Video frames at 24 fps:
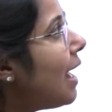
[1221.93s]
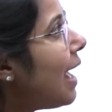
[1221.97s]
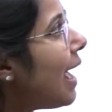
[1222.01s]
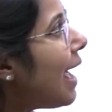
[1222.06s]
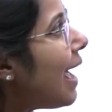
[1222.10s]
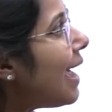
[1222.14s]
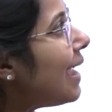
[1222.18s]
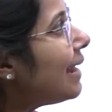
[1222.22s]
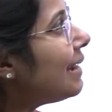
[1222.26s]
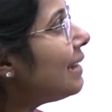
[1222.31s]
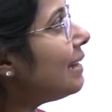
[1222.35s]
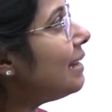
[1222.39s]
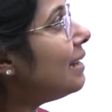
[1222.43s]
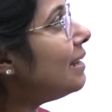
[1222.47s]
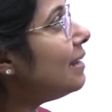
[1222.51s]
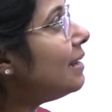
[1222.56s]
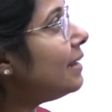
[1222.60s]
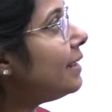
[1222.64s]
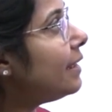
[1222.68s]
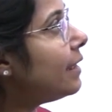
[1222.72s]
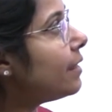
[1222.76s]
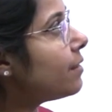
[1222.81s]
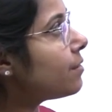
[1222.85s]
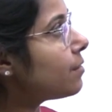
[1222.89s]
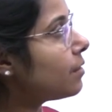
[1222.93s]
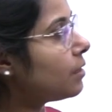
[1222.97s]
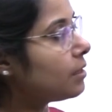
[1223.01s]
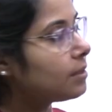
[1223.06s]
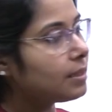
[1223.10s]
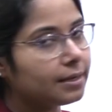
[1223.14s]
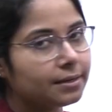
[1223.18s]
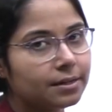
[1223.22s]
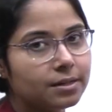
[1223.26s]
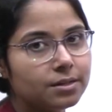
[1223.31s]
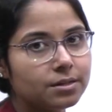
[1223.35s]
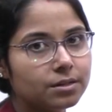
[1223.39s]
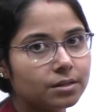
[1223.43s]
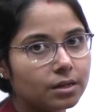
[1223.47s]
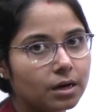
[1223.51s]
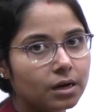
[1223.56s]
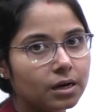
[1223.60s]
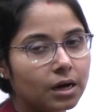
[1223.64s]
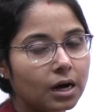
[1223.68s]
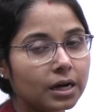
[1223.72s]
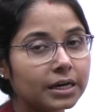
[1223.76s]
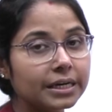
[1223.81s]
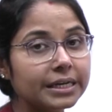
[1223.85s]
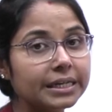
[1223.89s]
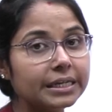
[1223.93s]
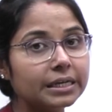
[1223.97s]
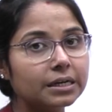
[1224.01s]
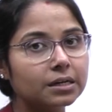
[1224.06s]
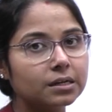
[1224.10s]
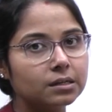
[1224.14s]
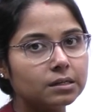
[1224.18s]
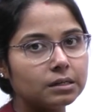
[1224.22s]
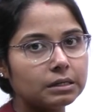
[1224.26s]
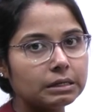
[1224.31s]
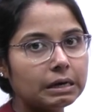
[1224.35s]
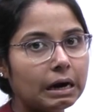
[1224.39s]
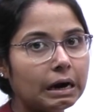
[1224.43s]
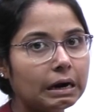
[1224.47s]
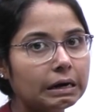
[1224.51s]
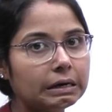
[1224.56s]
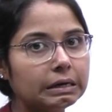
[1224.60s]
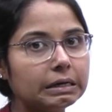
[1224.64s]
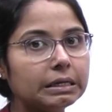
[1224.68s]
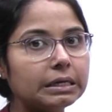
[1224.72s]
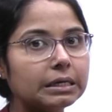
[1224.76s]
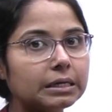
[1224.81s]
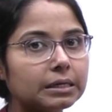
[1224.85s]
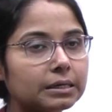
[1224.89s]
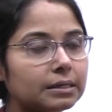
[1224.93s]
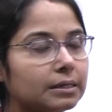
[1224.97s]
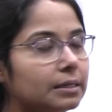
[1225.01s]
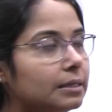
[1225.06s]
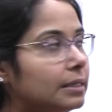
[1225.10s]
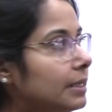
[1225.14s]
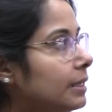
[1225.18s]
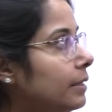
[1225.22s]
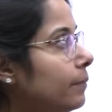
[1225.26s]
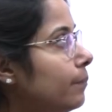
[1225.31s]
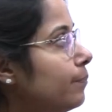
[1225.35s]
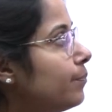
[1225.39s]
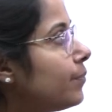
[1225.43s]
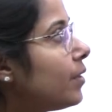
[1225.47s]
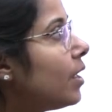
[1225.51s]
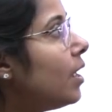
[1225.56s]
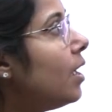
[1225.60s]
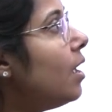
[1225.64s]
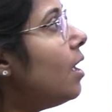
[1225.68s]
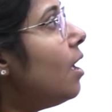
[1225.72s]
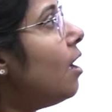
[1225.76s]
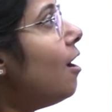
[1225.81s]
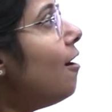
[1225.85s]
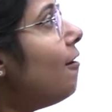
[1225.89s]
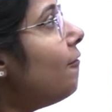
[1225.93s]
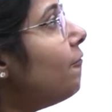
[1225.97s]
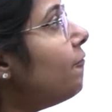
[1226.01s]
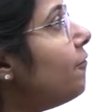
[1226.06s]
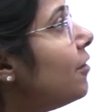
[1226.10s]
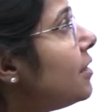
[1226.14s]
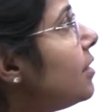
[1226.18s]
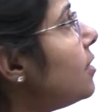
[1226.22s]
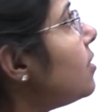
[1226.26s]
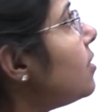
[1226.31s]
And Liliaceae, that is onion, garlic, lily. With